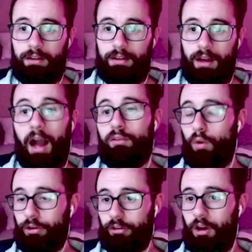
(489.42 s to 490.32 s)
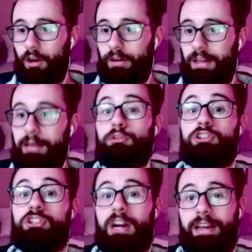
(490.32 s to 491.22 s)
have Wonder Guard. If you
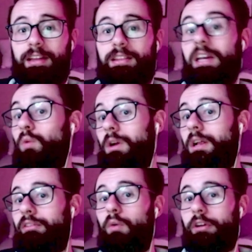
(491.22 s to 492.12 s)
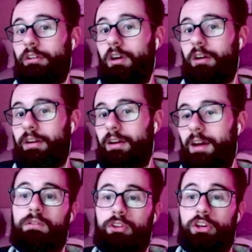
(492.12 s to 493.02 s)
check it, they will have Wonder Guard.
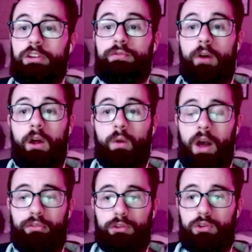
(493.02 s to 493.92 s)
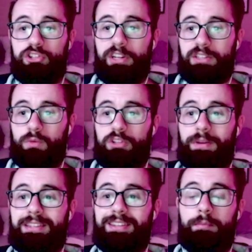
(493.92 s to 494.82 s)
You can follow evolutions, which
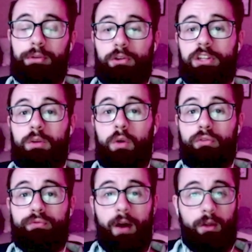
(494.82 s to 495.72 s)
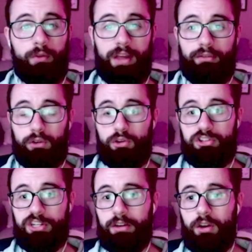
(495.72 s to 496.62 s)
means the ability will follow the
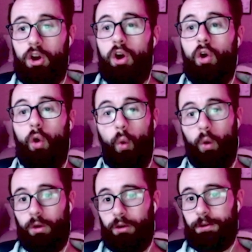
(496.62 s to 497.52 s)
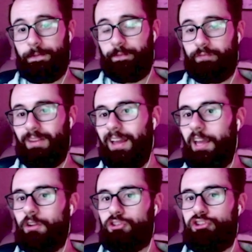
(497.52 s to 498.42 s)
evolution or
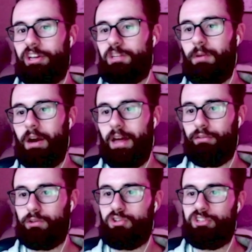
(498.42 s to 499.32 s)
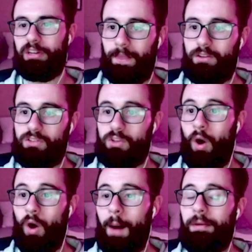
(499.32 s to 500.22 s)
it'll change upon evolution. So
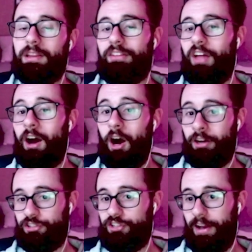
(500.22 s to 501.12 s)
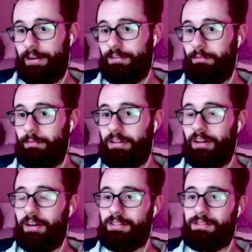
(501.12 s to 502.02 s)
I'm gonna leave that unchecked
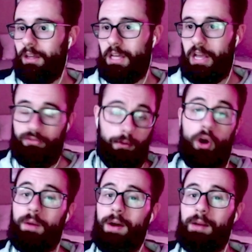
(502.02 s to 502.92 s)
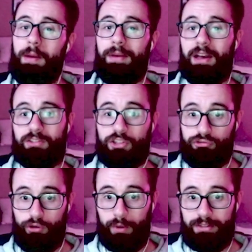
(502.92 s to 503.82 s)
because if a Pokemon maybe has
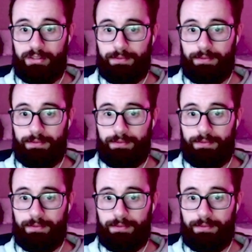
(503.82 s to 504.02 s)
Truant